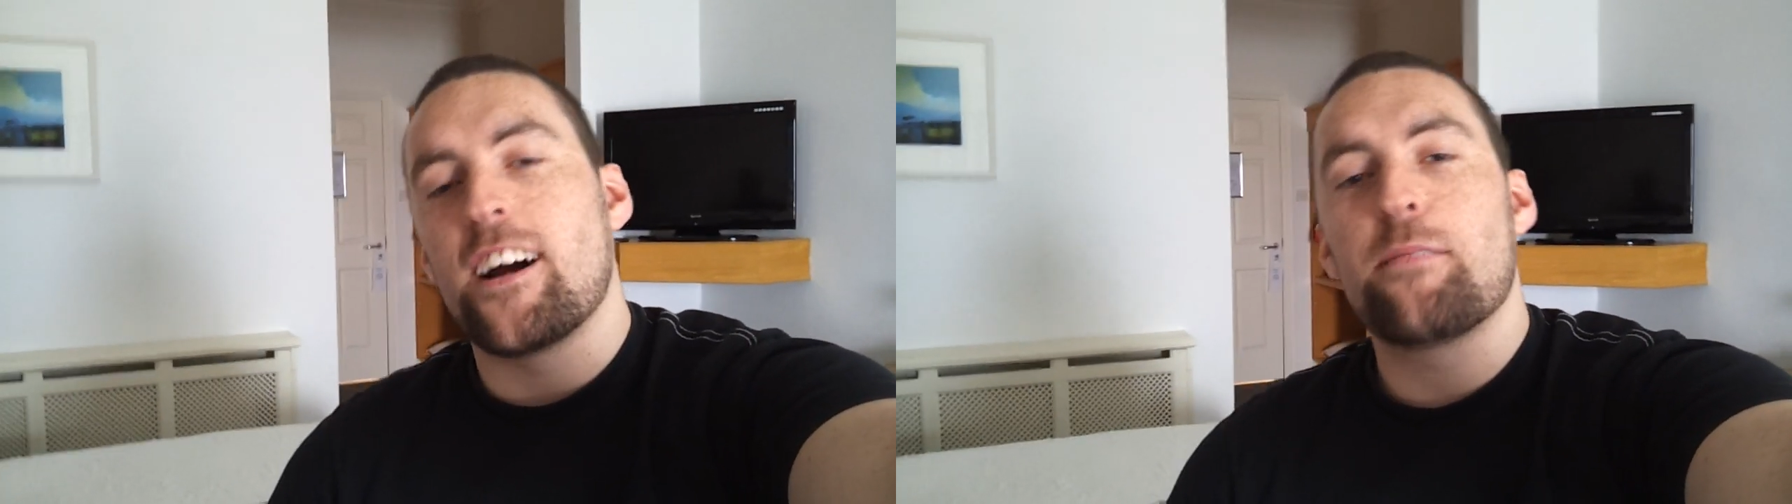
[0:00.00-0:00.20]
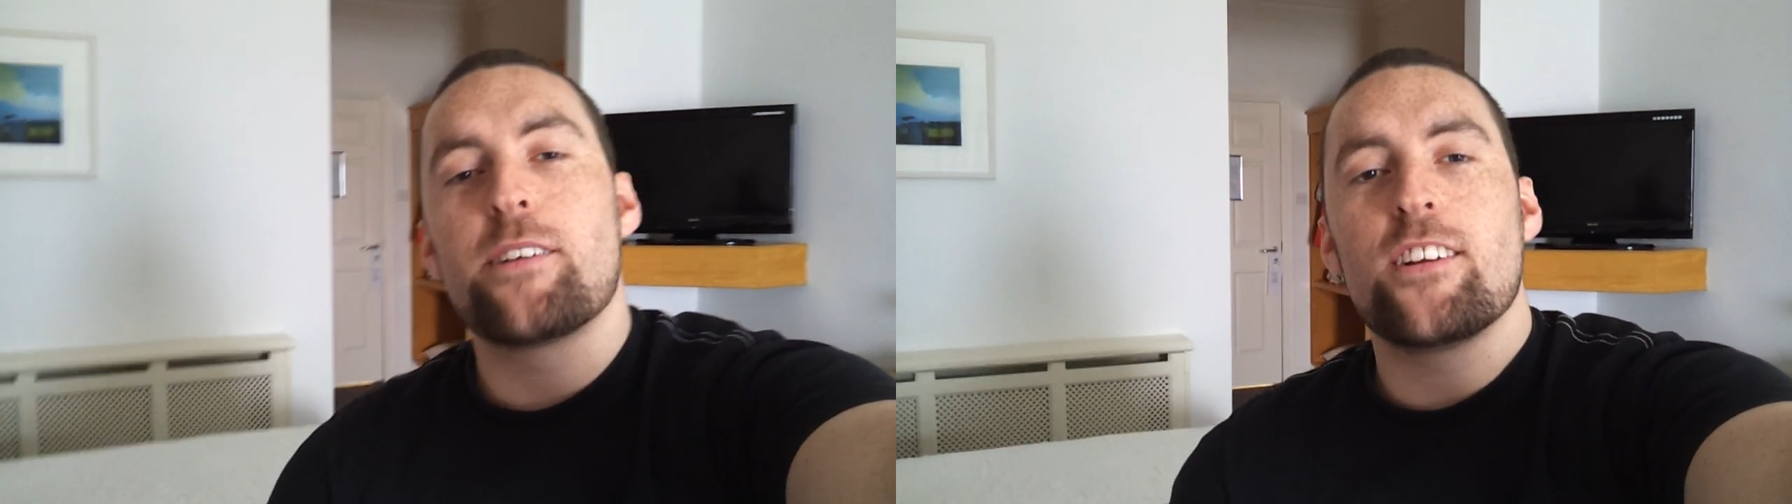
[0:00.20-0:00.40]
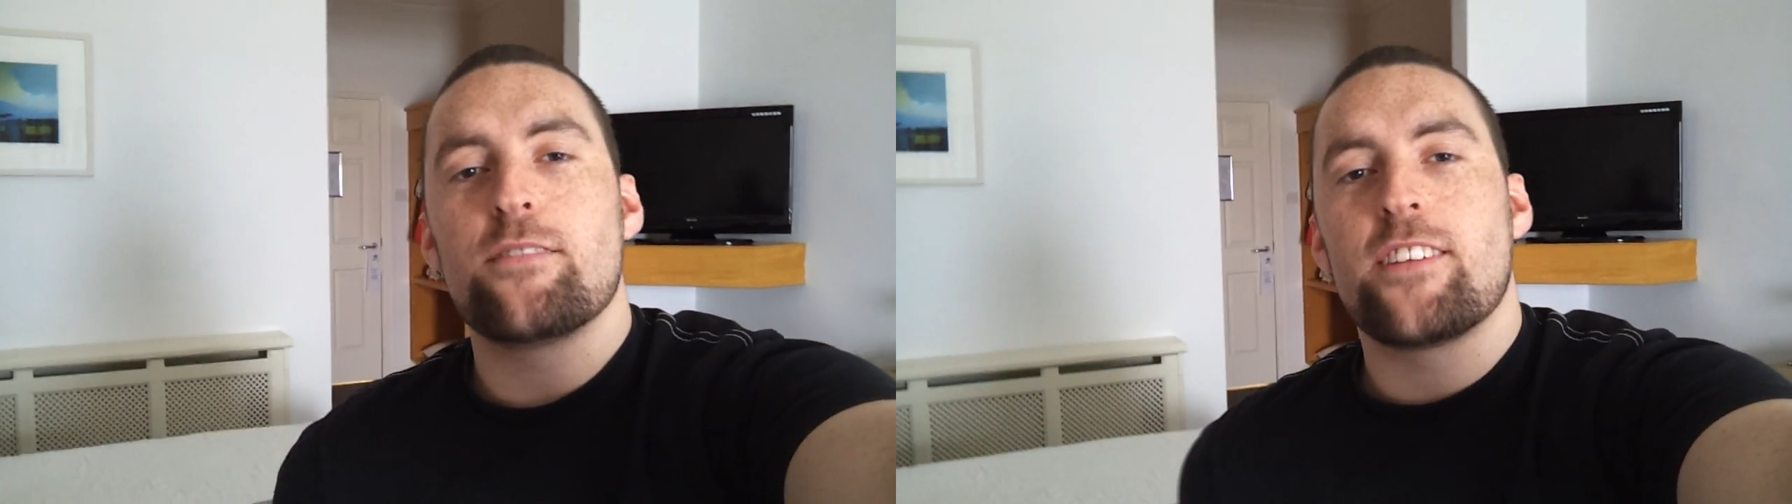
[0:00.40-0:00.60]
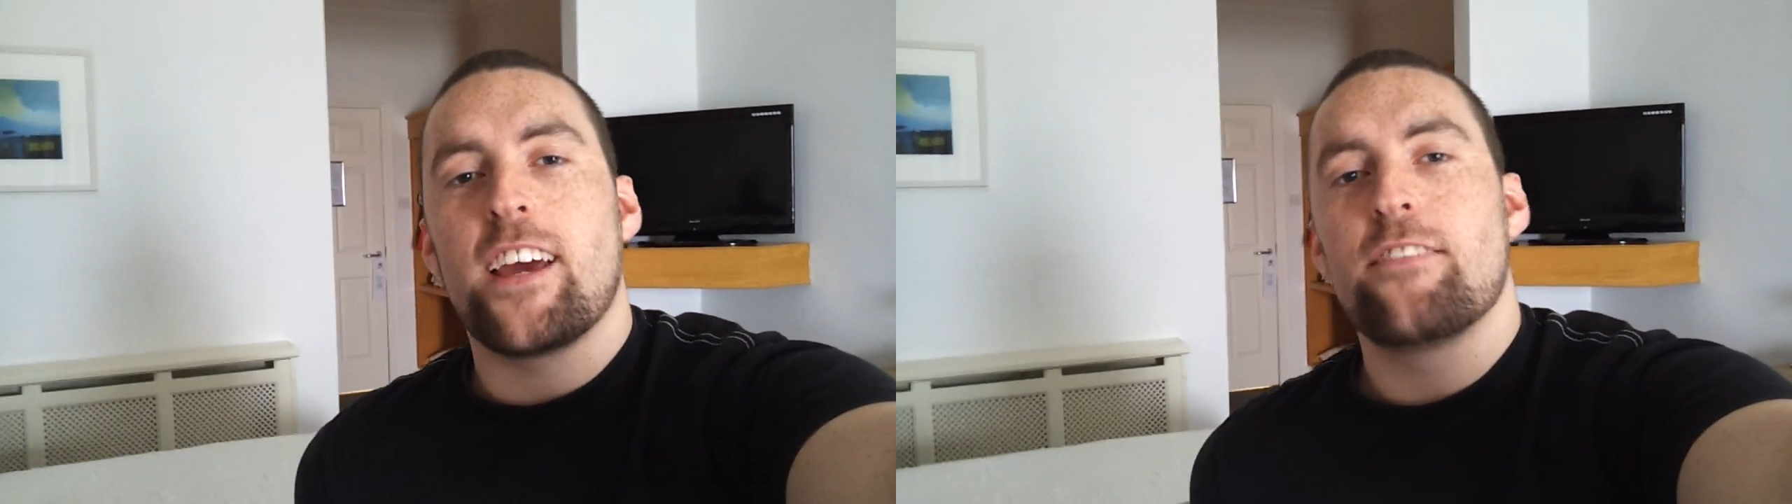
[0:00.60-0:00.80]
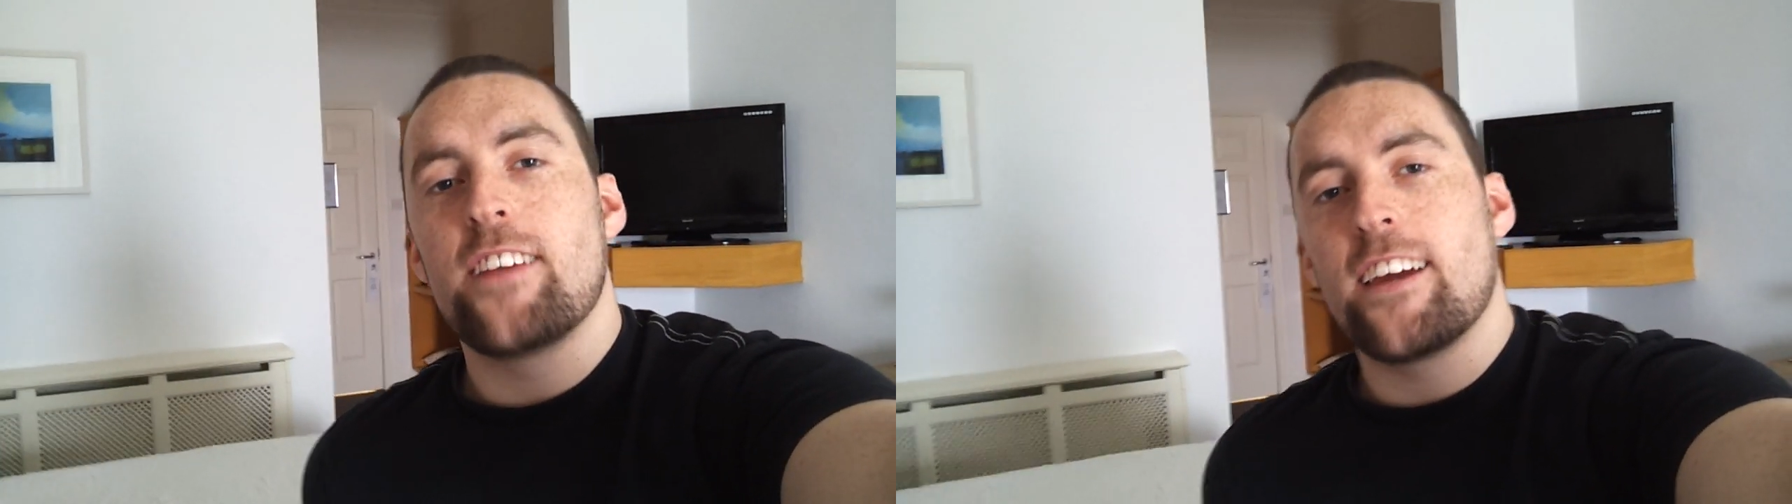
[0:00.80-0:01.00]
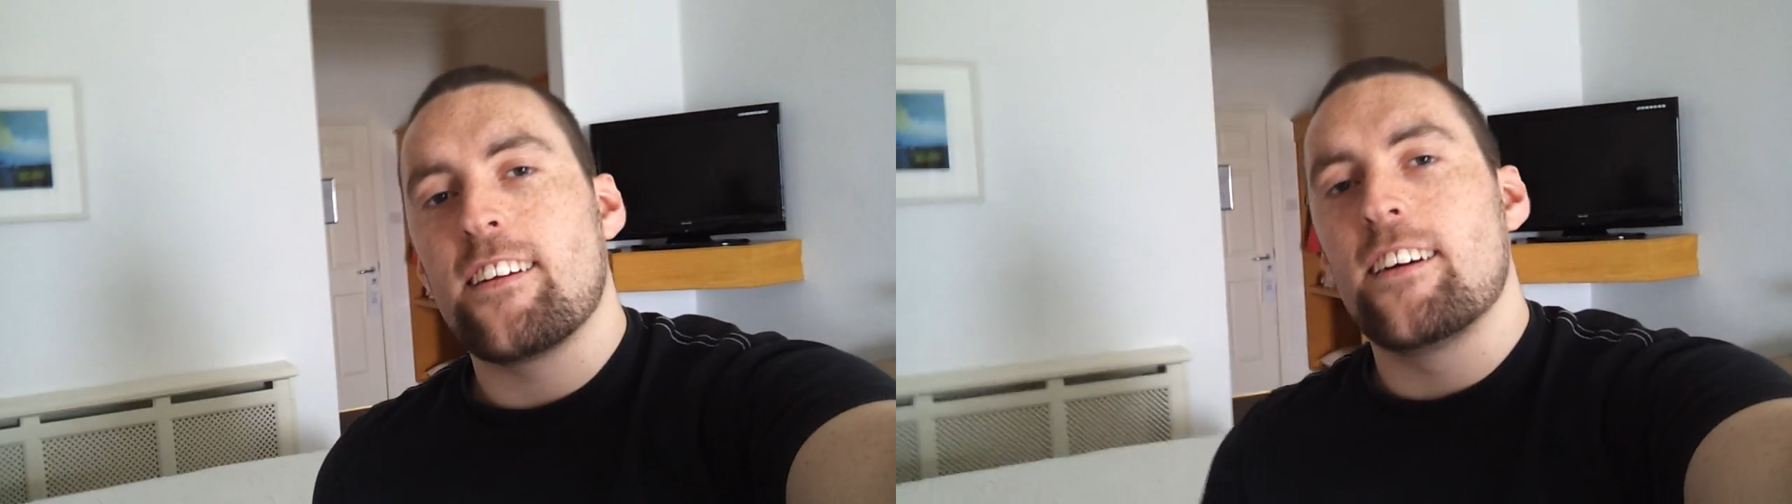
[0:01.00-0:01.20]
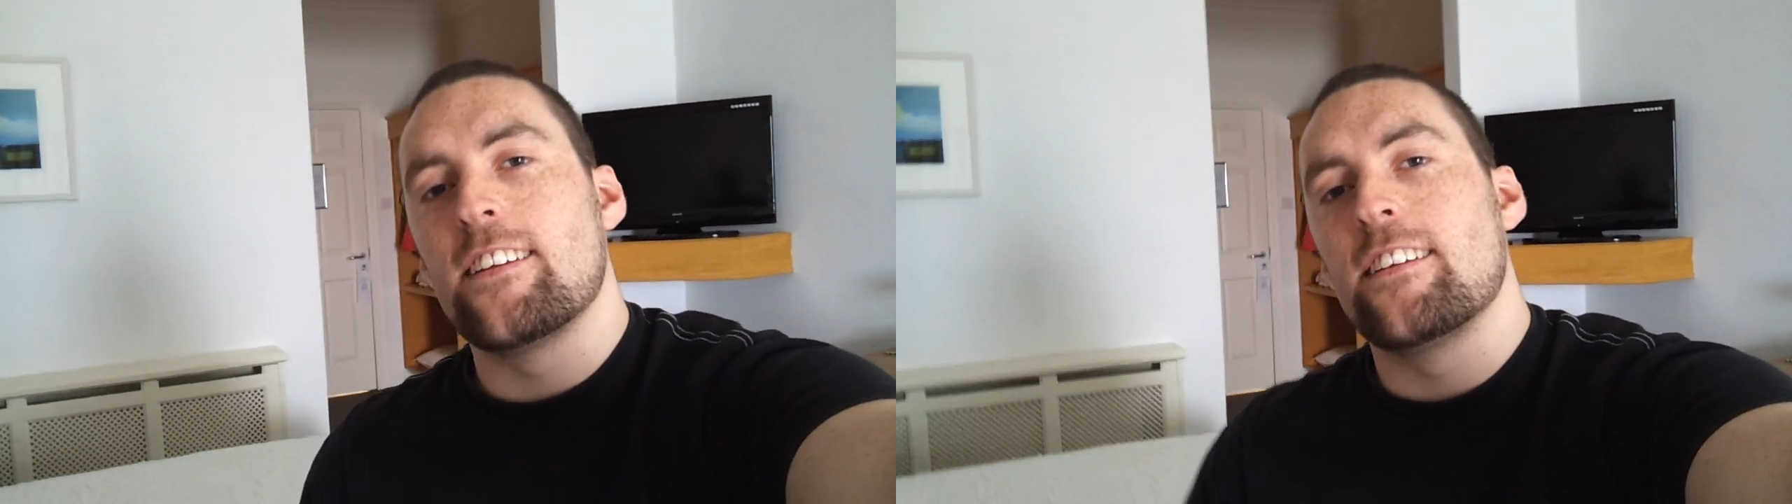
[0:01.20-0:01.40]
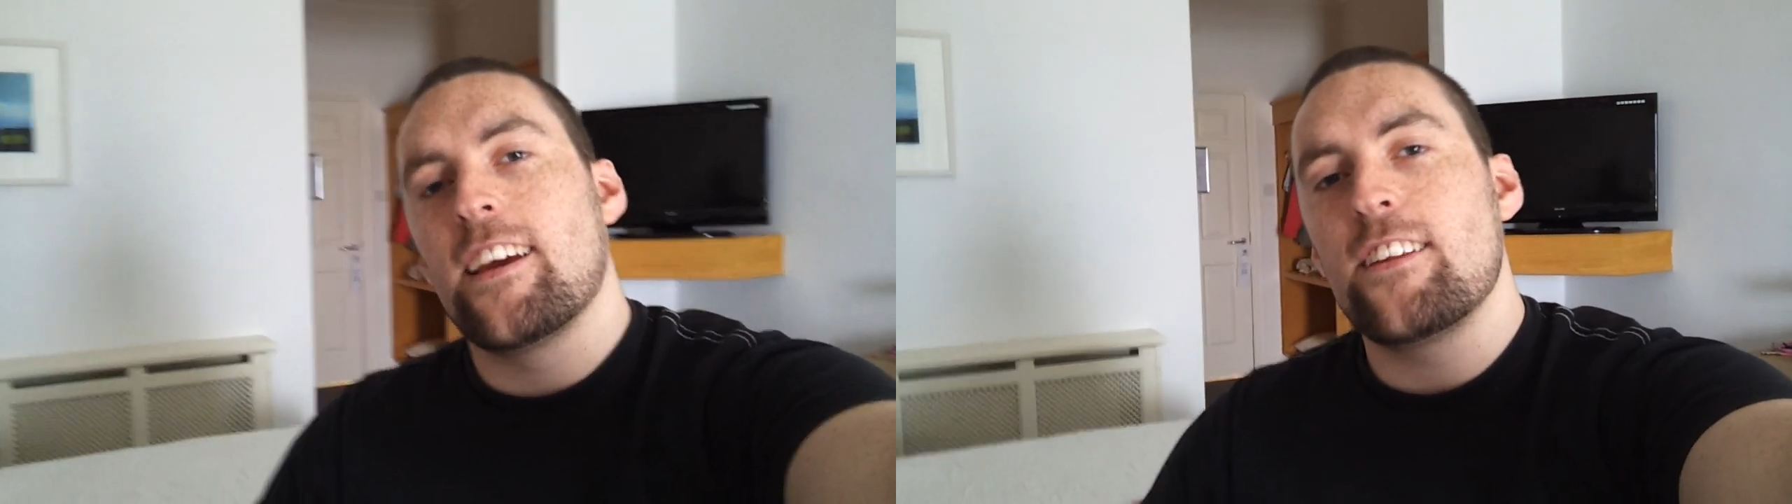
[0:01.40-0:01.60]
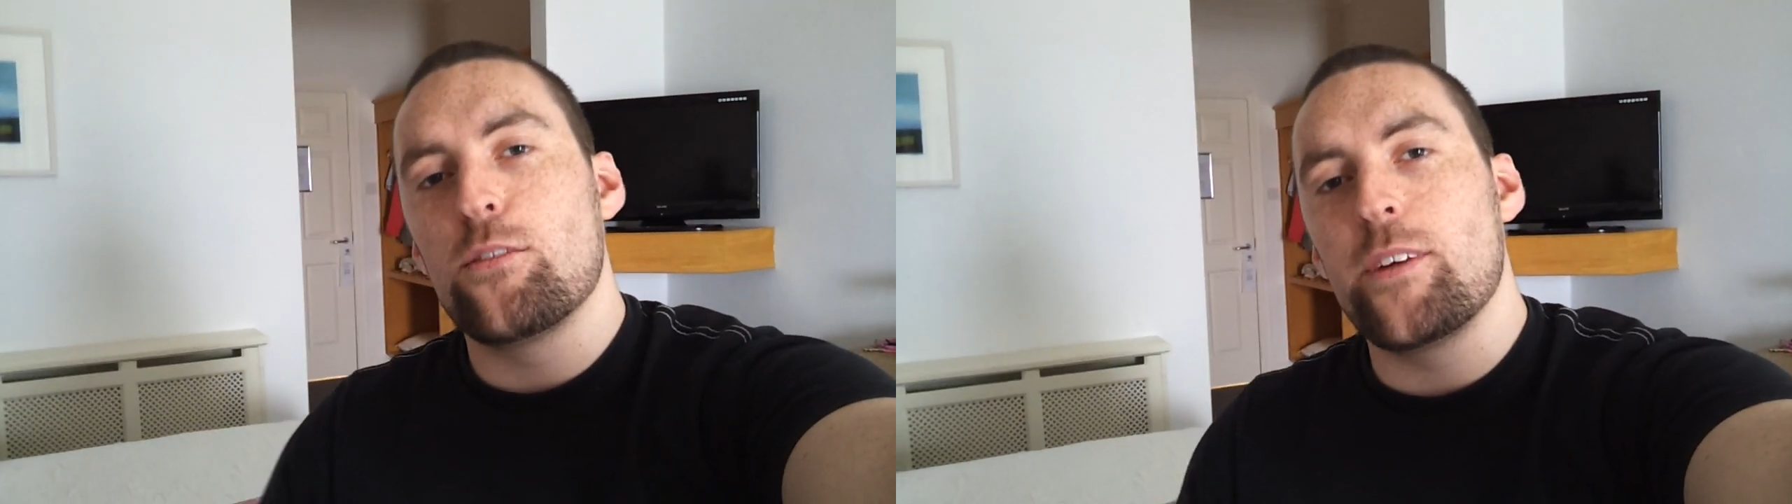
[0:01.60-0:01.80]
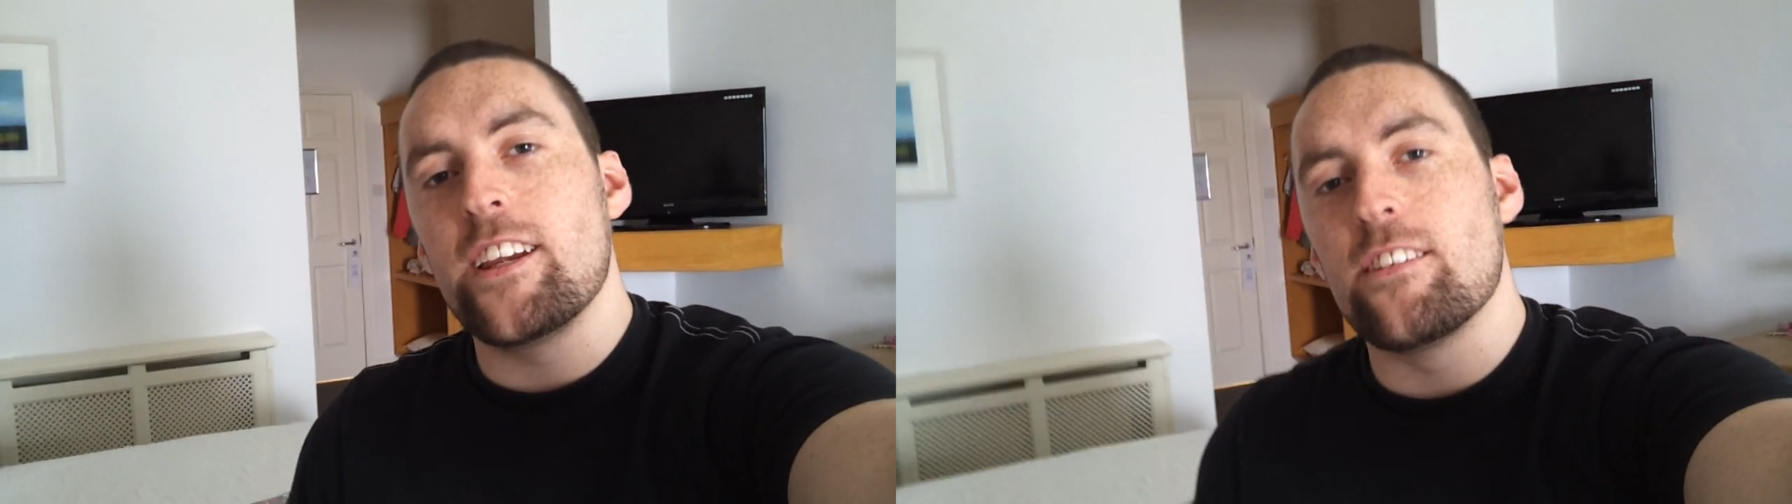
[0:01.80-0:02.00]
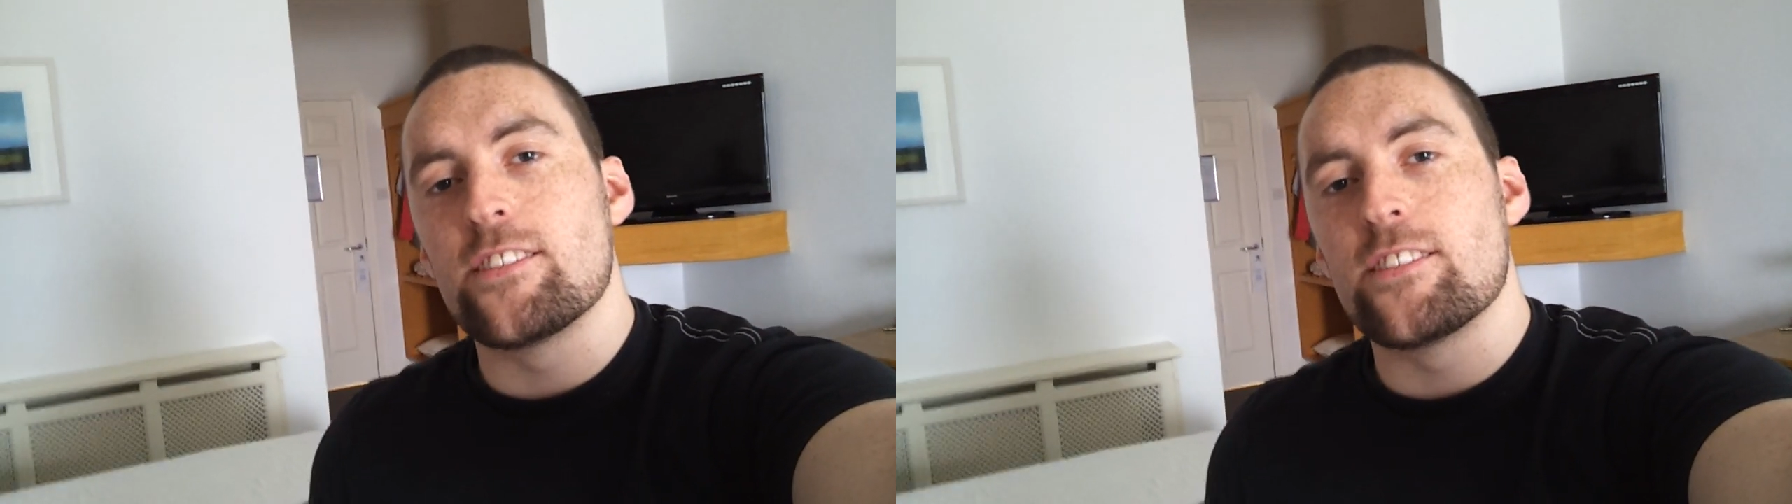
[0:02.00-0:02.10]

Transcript: I would love to have that on the Nintendo Wii U,